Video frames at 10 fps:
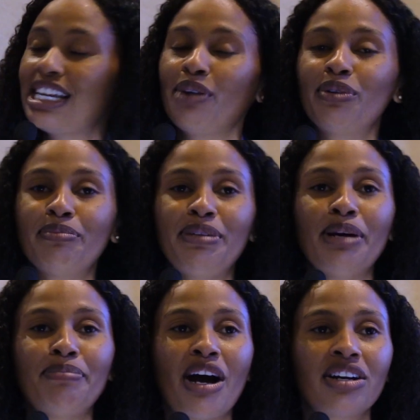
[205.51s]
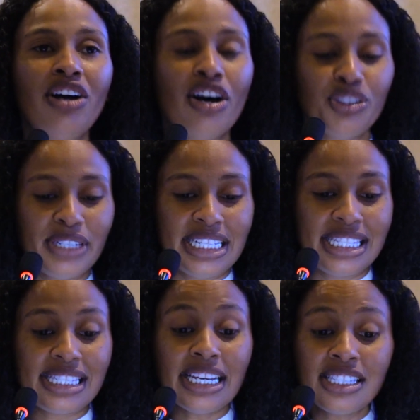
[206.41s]
There will be about
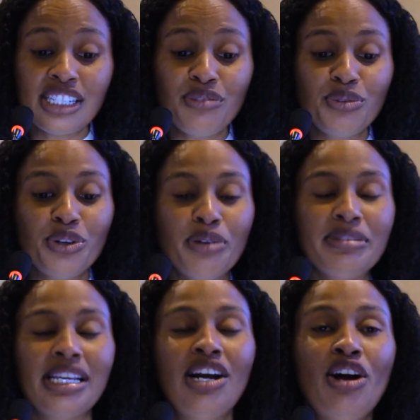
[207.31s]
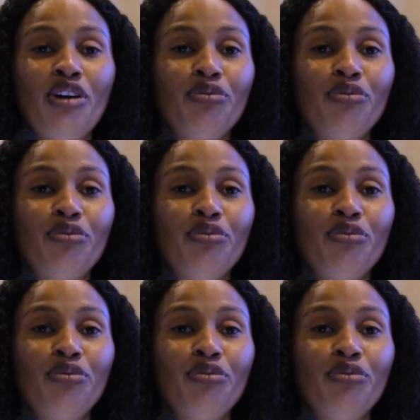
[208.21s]
160 rooms,